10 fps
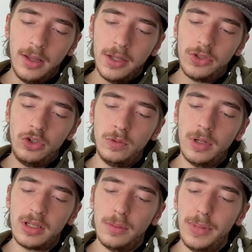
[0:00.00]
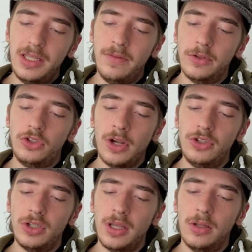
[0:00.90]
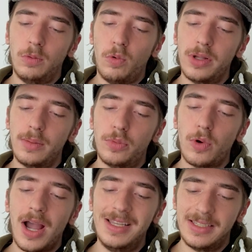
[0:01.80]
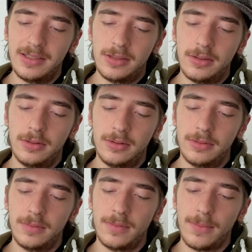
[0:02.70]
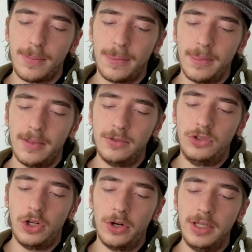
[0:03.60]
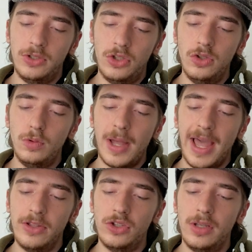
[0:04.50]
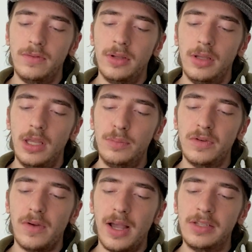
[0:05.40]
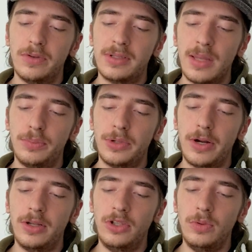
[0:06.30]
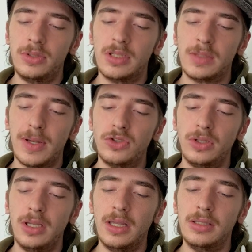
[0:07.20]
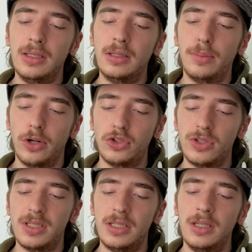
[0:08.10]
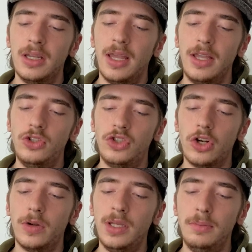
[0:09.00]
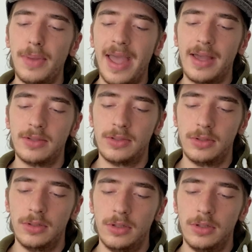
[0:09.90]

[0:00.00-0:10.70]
2, a committee for judging and awarding prizes. Jury 2, adjective, improvised for temporary use, especially in an emergency, a jury mast.